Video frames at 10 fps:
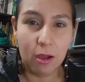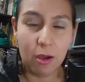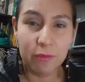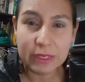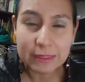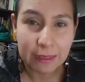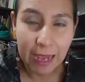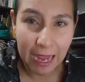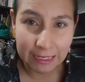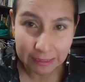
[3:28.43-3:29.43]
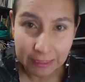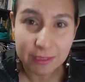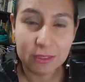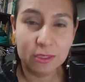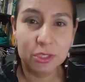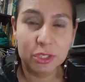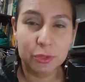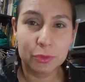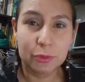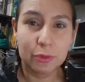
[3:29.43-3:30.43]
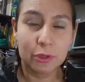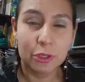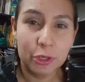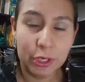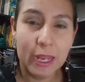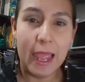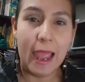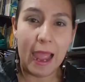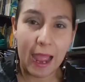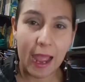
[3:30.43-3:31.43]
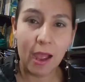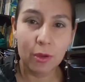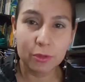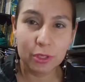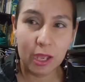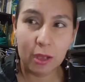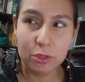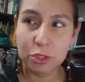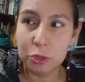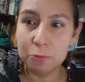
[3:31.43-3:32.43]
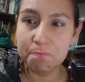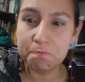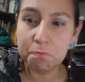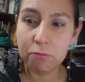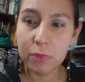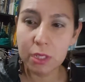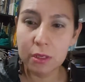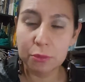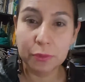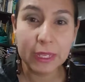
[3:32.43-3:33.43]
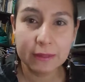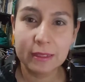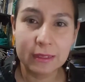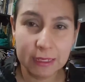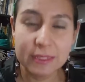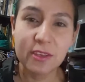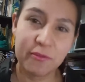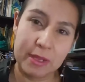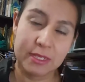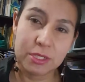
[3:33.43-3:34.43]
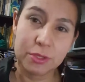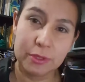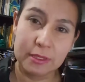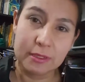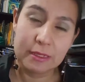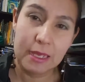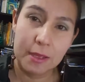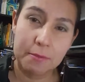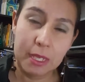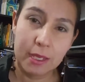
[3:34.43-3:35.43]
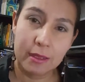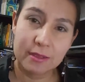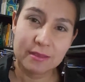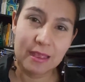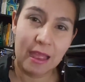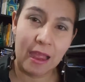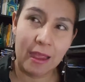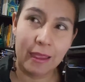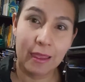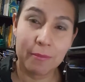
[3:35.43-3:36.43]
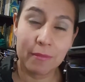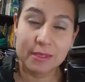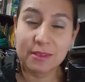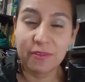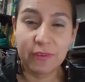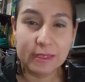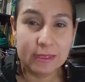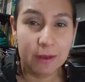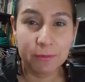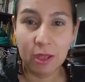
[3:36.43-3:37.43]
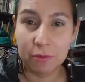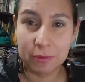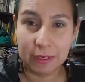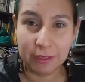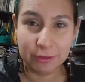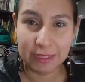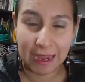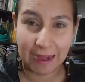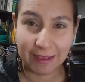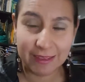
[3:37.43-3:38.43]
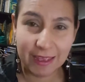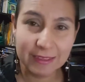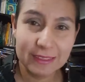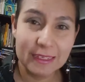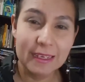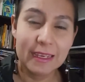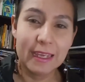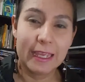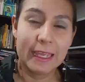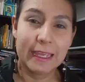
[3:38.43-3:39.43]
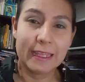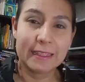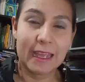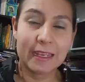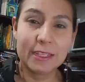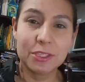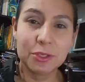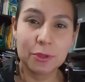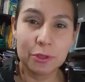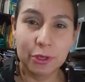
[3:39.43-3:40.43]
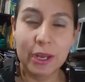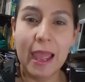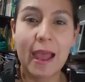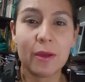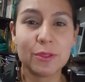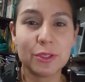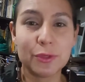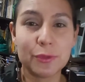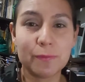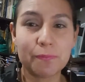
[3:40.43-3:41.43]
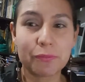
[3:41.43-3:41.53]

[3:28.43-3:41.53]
obviously I need to learn how to read the needs of my students, because I must confess that I'm not really good at it yet, and I need to learn how to